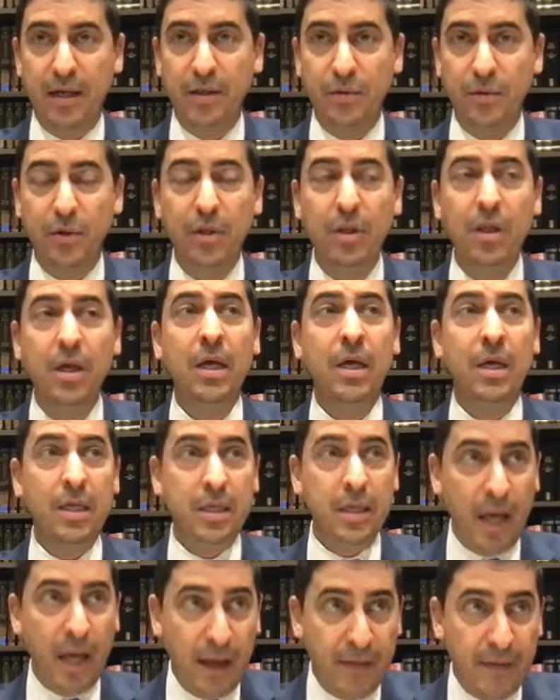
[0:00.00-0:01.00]
Elul,
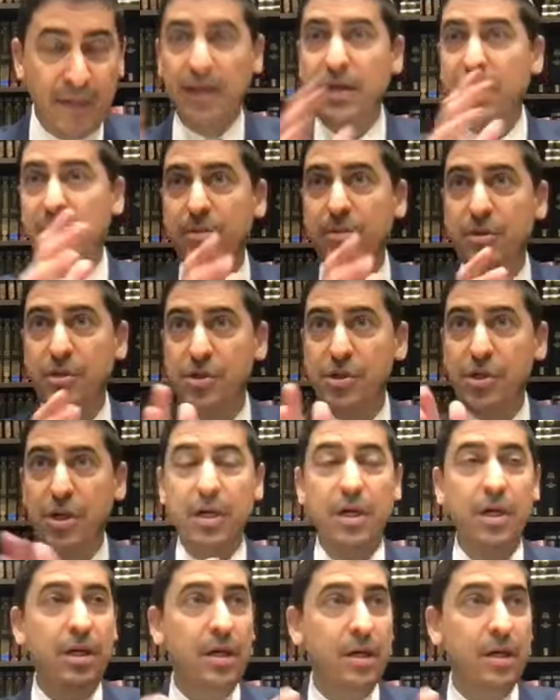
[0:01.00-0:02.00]
and then it comes Rosh
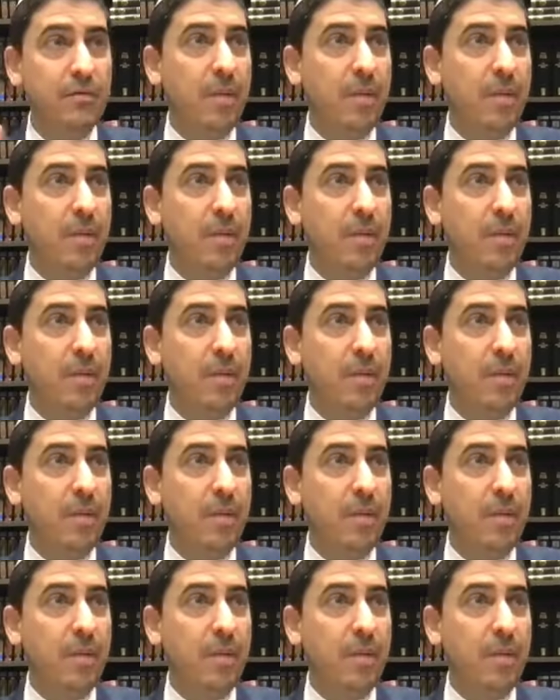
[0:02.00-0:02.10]
Hashanah.